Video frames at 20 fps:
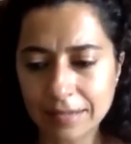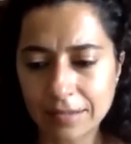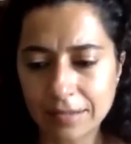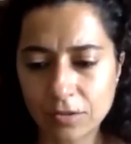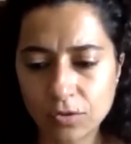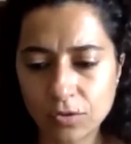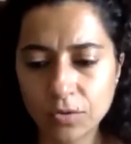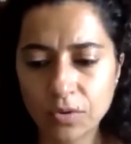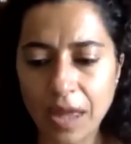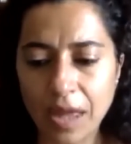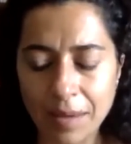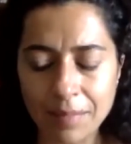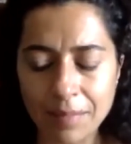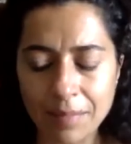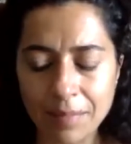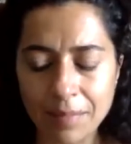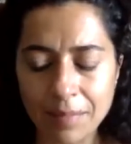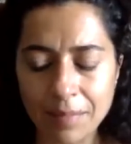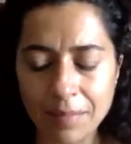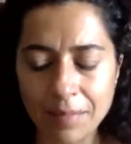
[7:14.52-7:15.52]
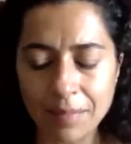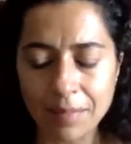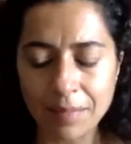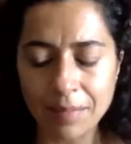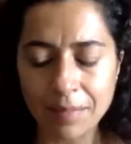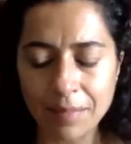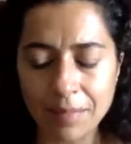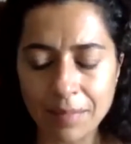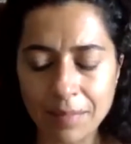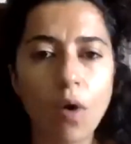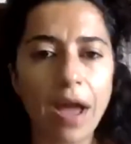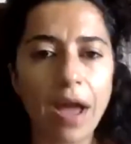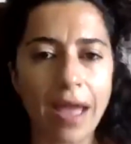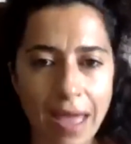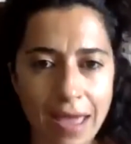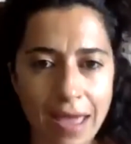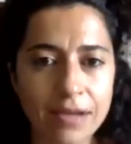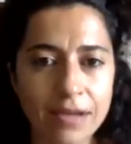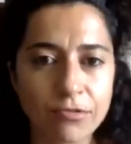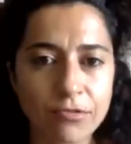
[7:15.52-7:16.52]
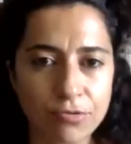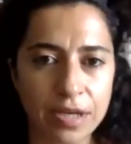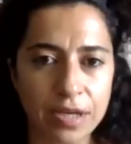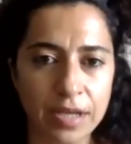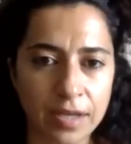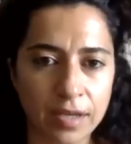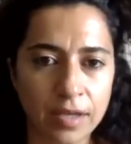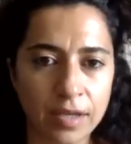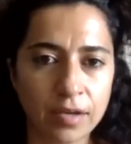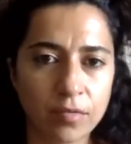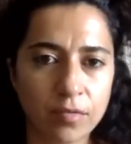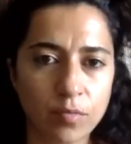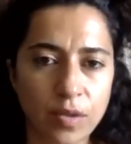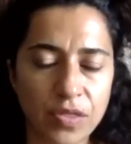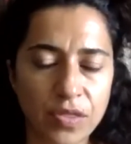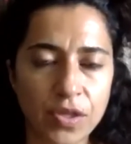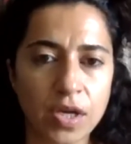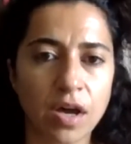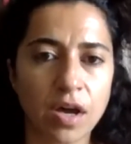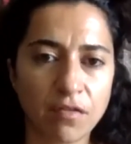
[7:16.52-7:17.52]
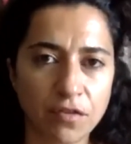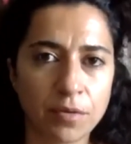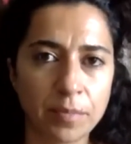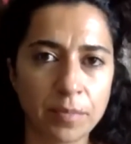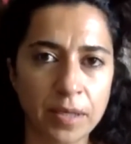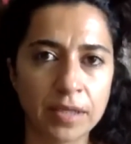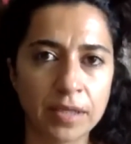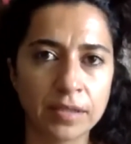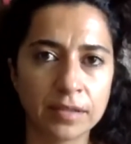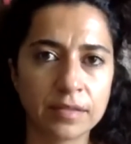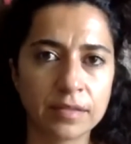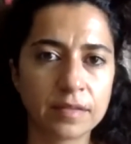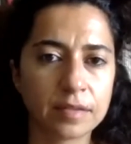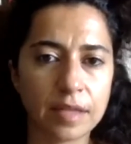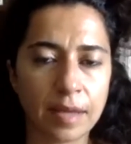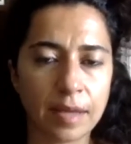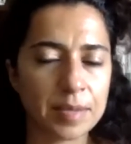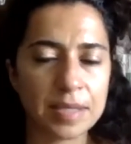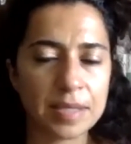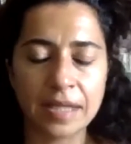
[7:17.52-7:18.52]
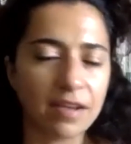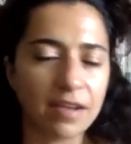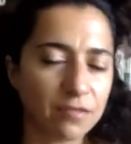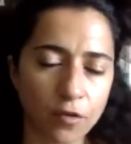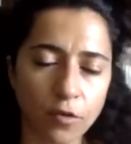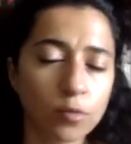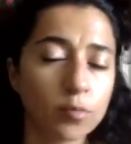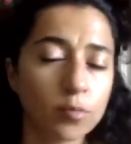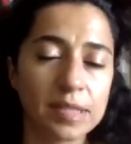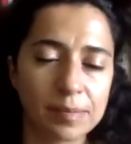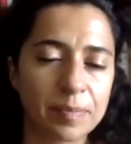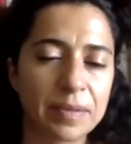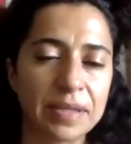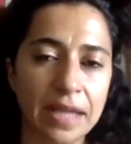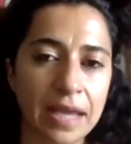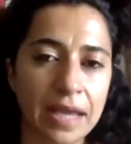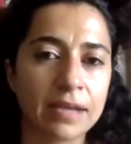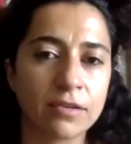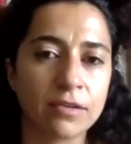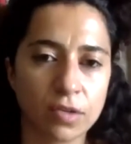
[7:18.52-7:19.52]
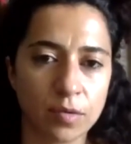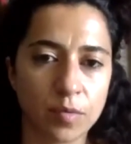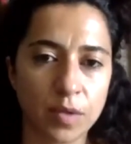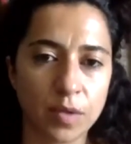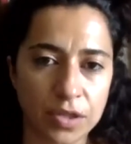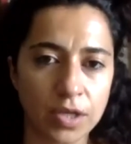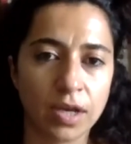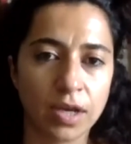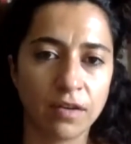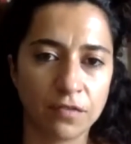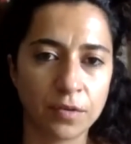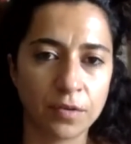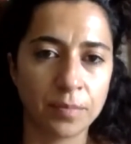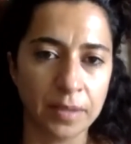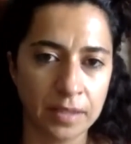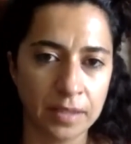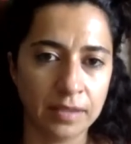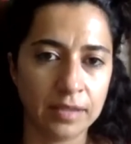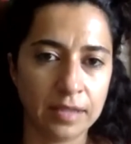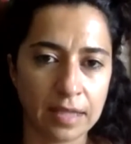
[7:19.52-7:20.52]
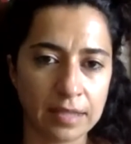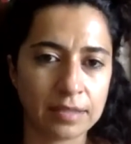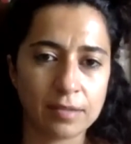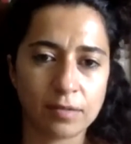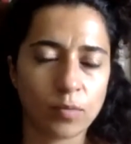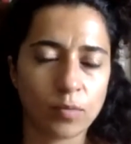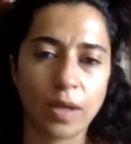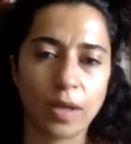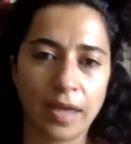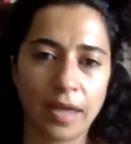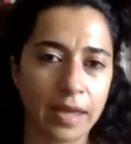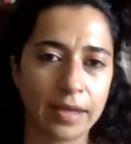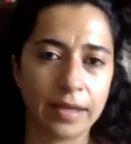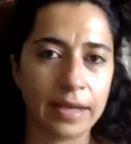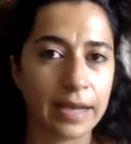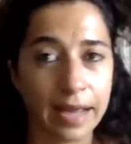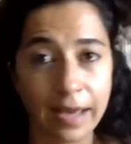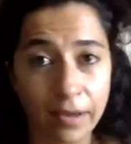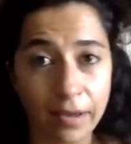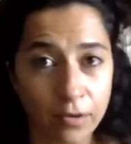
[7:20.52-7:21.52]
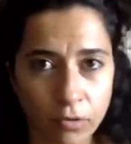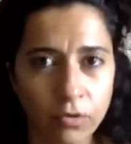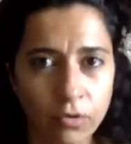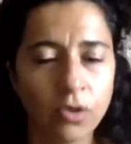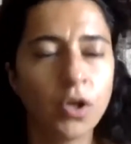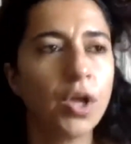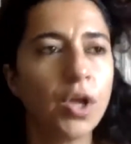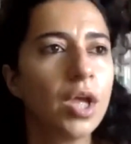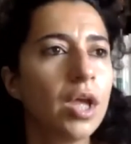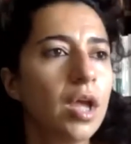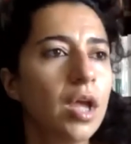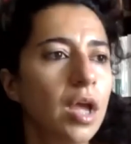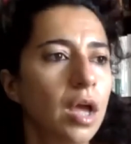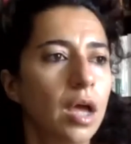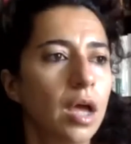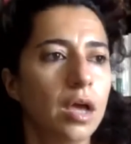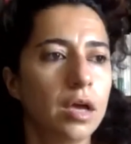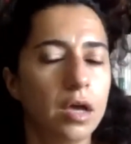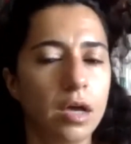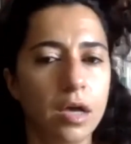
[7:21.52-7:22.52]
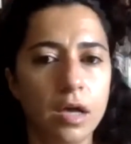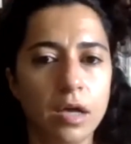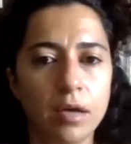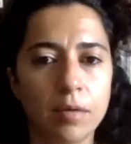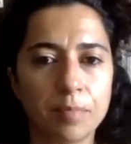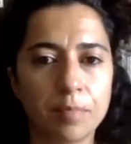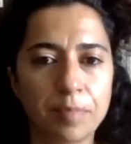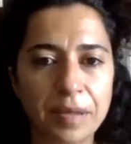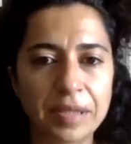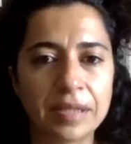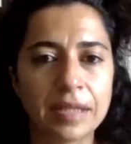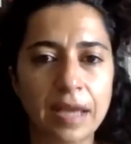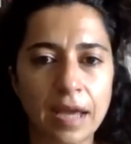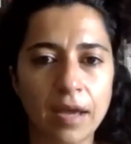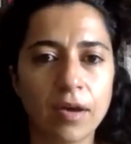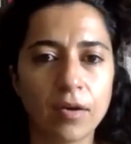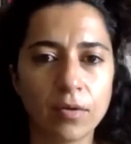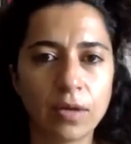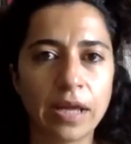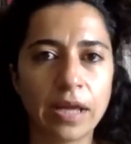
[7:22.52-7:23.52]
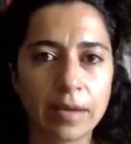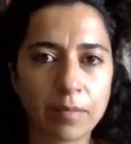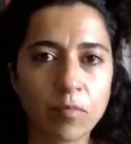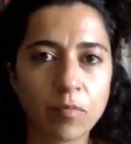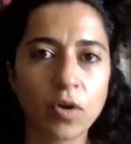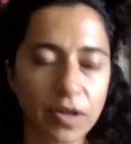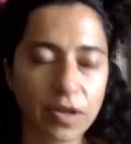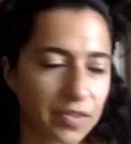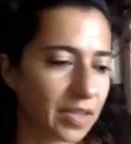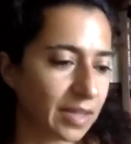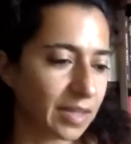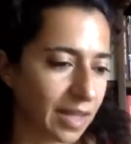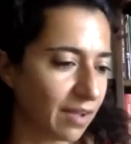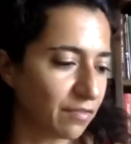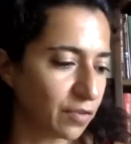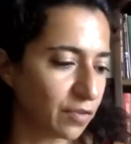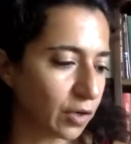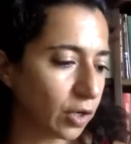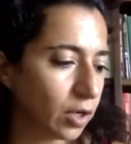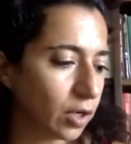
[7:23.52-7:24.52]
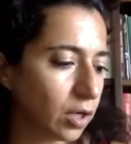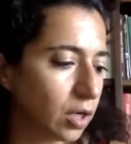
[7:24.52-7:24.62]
true. I'm so angry with the government. I mean, I've always been angry with the government. That's why I clown. But now, like, more than ever.